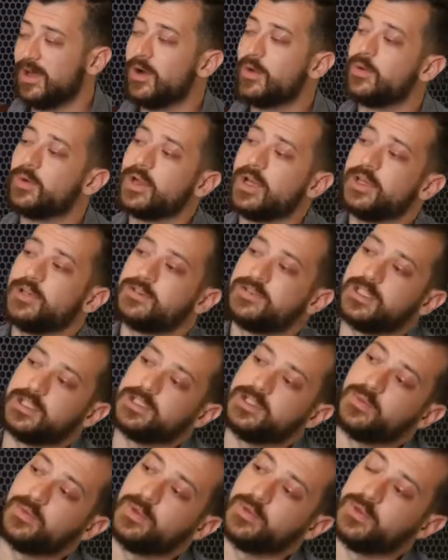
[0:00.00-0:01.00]
What I do is
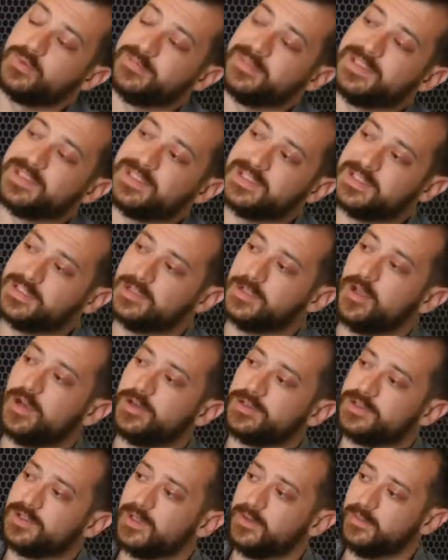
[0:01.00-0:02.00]
actually work with businesses
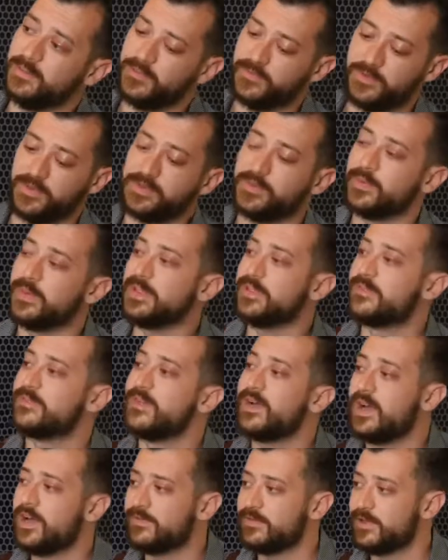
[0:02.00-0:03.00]
long-term for three to
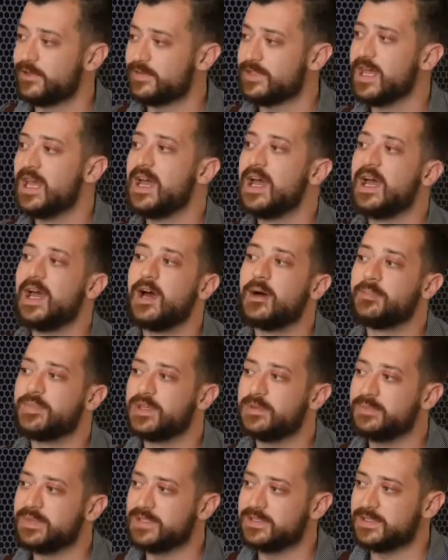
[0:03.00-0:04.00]
five years, help
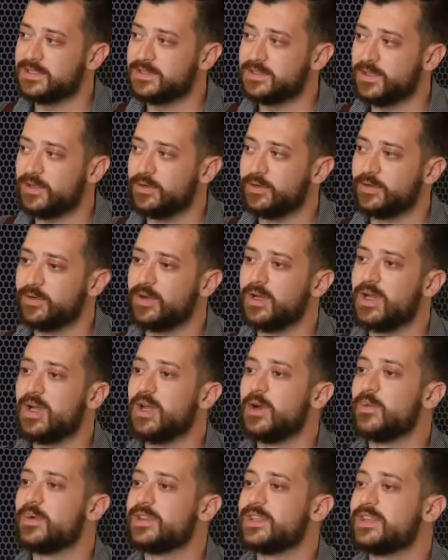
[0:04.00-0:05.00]
the business owner
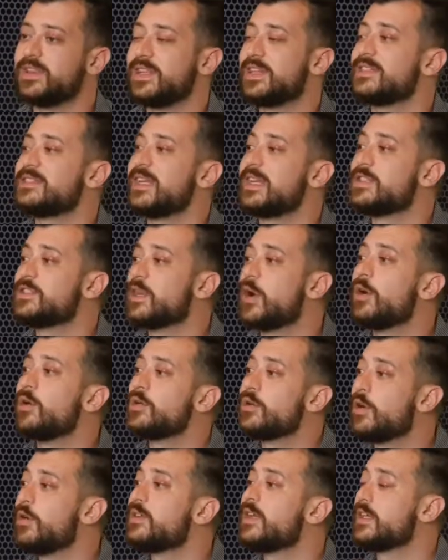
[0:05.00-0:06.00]
with the things they
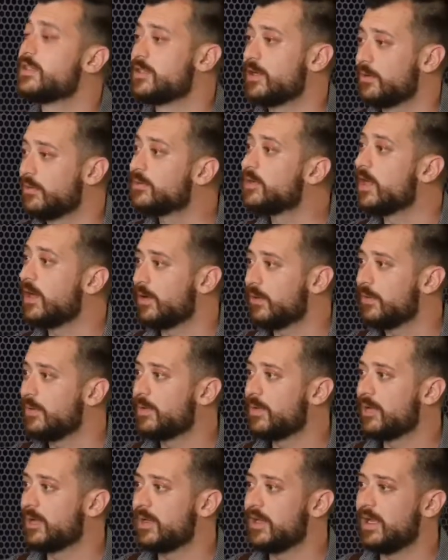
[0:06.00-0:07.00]
don't know they don't know,
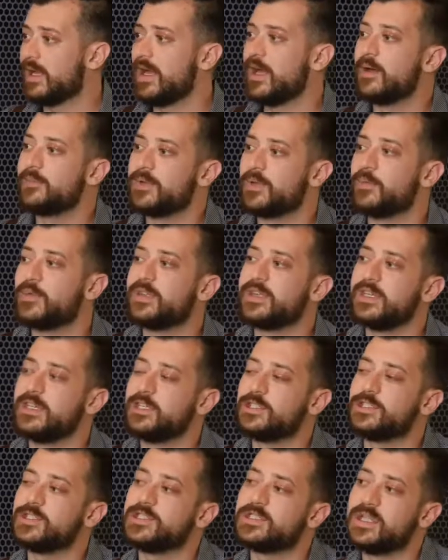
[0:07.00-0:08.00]
mm-hmm. help them with
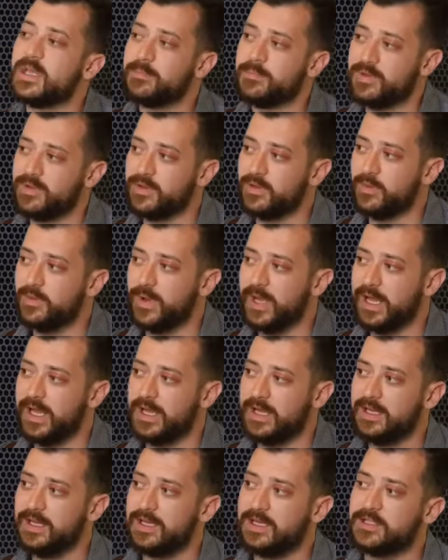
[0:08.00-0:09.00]
each step of the
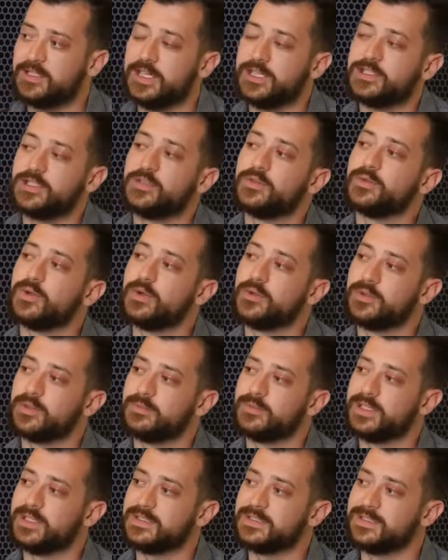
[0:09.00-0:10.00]
way mm-hmm. to actually grow their
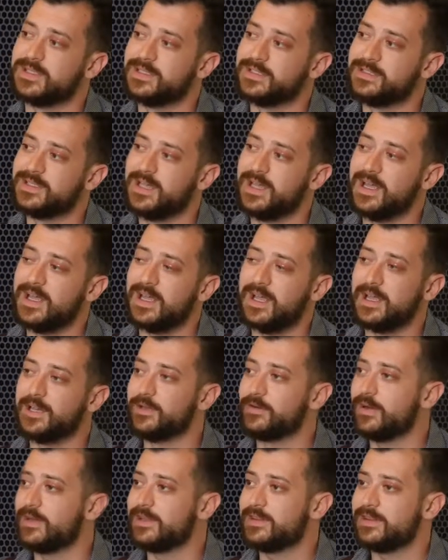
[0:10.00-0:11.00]
business. And
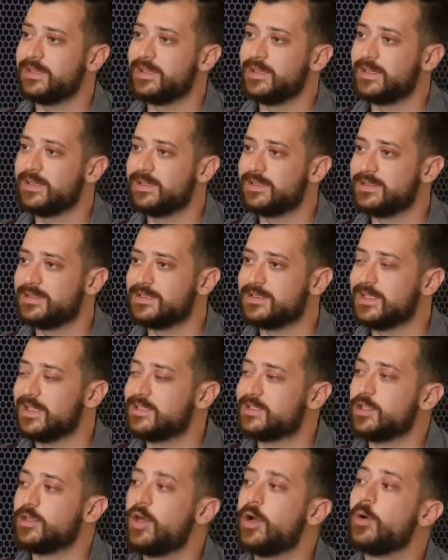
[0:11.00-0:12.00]
the great thing is, is
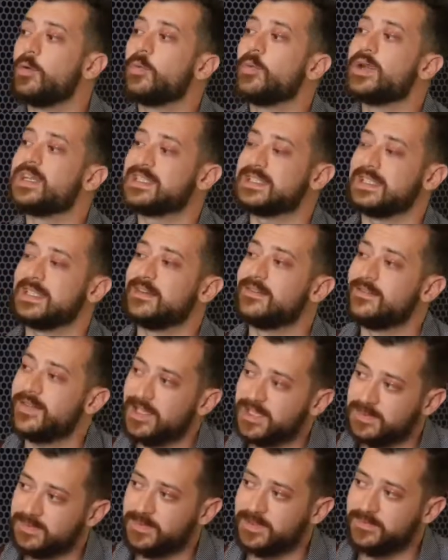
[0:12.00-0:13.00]
that's a low risk
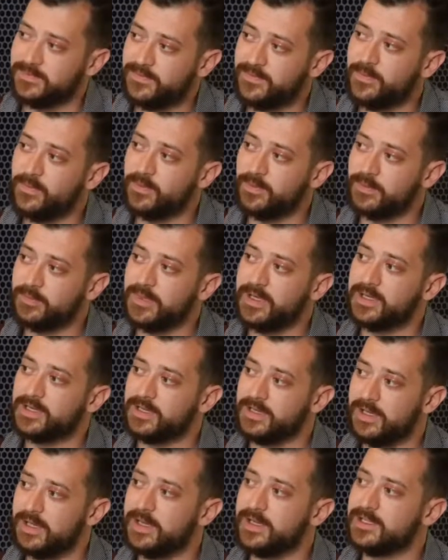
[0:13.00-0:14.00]
investment for my
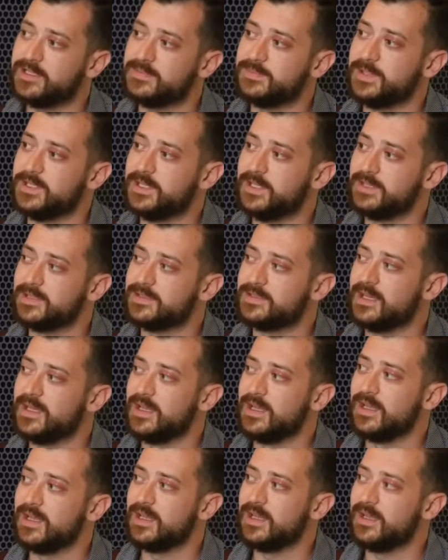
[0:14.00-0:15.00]
clients
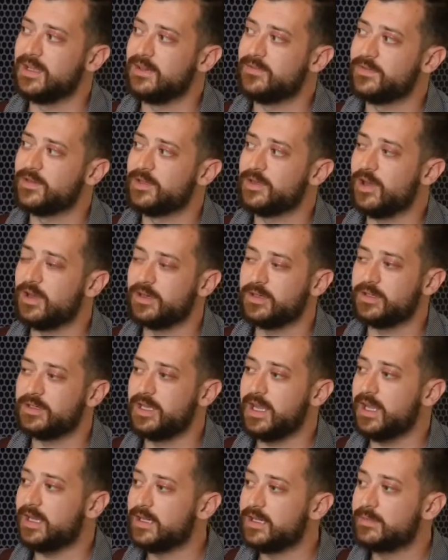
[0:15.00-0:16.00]
because if they're
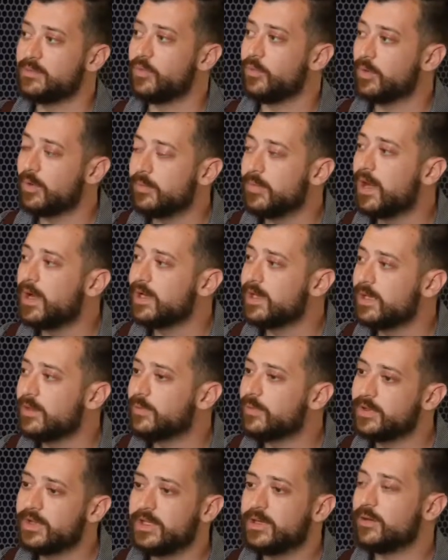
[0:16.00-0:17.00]
not getting more money,
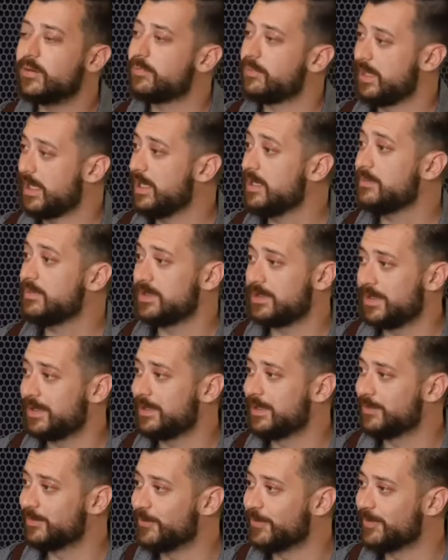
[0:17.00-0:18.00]
well, they don't pay me
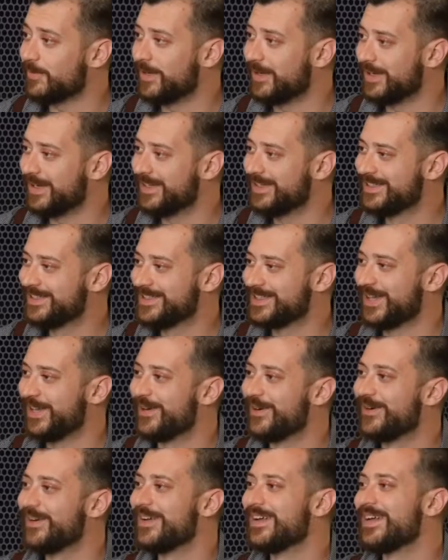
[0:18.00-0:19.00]
any more money.
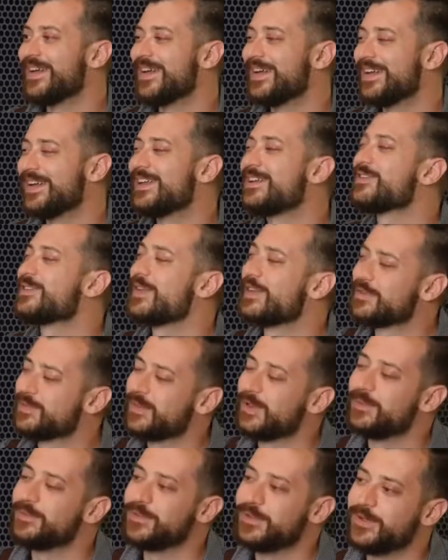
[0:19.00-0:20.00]
So, mm-hmm. so that's
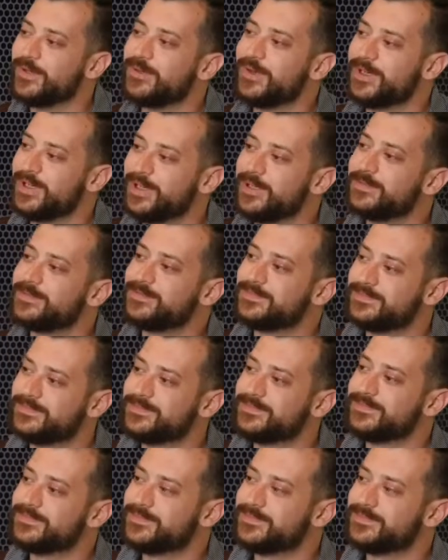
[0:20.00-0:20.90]
what I'm doing right now. I